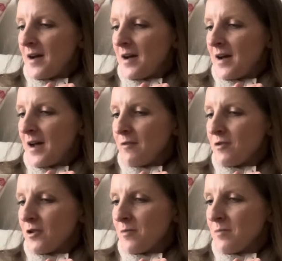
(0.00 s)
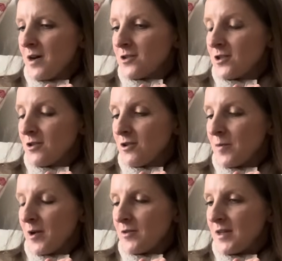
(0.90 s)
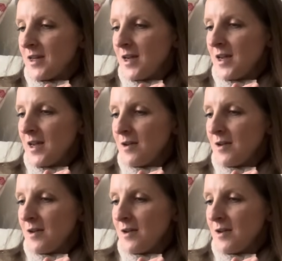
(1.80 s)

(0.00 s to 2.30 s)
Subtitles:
have not got much to talk about today.